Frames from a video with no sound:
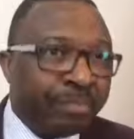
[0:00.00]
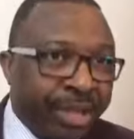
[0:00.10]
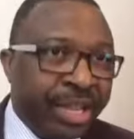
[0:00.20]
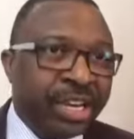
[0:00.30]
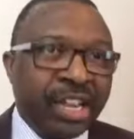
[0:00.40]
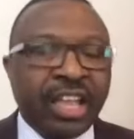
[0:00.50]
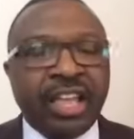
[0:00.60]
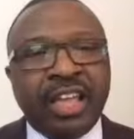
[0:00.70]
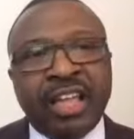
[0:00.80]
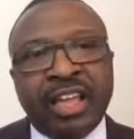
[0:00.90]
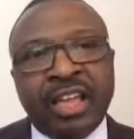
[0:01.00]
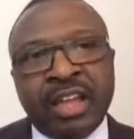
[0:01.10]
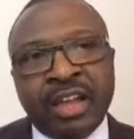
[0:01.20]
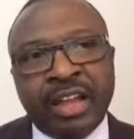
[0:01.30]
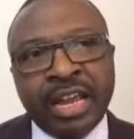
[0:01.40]
being
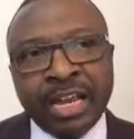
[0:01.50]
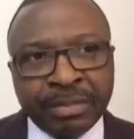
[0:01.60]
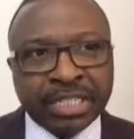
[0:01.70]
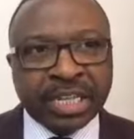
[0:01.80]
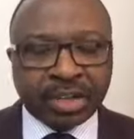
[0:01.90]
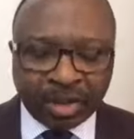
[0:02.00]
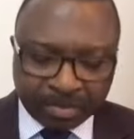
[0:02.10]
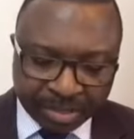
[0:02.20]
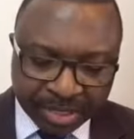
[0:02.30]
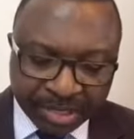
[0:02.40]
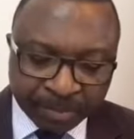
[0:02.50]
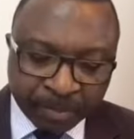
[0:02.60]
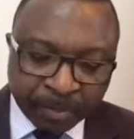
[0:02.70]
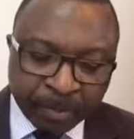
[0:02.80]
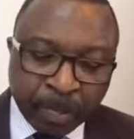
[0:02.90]
a limited company.
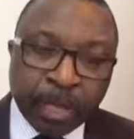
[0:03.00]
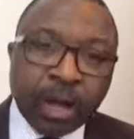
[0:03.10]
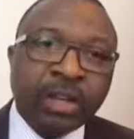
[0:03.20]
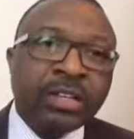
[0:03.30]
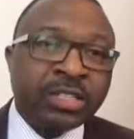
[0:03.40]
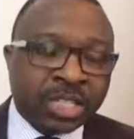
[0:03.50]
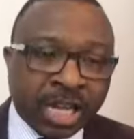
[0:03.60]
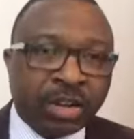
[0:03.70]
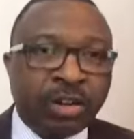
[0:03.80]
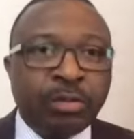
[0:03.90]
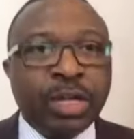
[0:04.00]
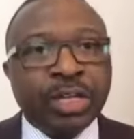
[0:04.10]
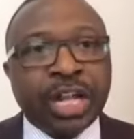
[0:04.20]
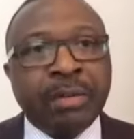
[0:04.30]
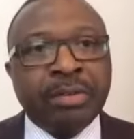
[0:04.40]
Second way, you
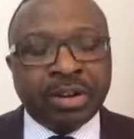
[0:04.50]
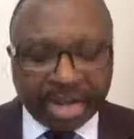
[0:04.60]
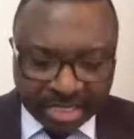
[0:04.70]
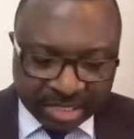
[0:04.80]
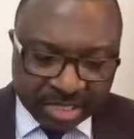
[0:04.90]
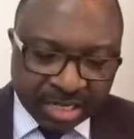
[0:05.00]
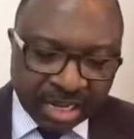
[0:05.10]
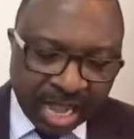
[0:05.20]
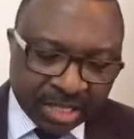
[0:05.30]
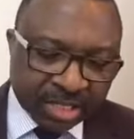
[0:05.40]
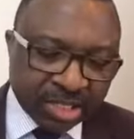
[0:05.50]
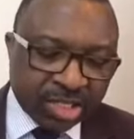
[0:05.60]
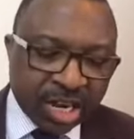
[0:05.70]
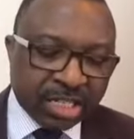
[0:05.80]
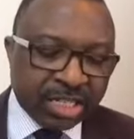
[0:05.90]
can be registered as a
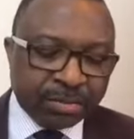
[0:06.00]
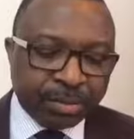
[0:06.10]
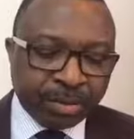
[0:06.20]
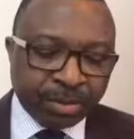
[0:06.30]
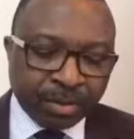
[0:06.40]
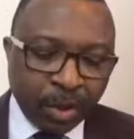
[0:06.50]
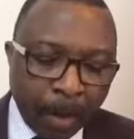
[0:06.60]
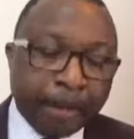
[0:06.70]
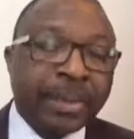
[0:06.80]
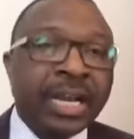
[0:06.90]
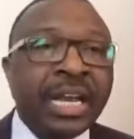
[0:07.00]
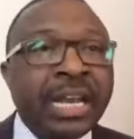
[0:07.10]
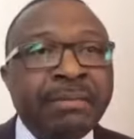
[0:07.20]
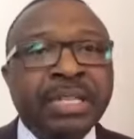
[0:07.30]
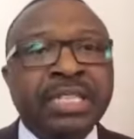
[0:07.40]
charitable company
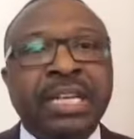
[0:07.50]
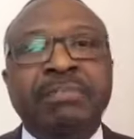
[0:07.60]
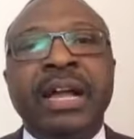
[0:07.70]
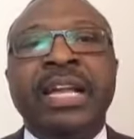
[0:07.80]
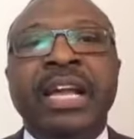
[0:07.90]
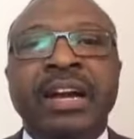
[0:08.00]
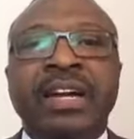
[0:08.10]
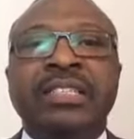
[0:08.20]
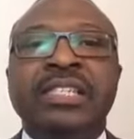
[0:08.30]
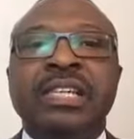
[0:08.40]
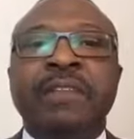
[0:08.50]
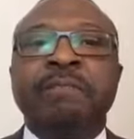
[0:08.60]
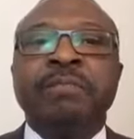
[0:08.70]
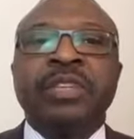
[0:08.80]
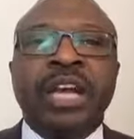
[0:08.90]
limited by guarantee.
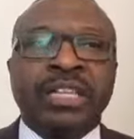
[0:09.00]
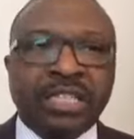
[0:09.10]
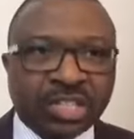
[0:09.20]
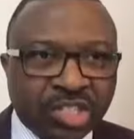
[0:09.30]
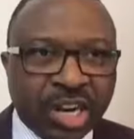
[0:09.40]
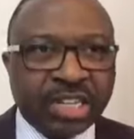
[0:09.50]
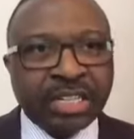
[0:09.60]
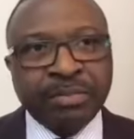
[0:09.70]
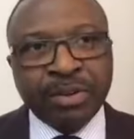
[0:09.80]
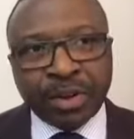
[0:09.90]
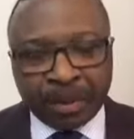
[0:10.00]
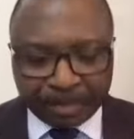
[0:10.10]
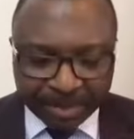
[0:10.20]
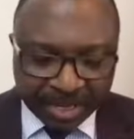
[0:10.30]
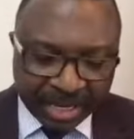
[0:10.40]
As a charitable company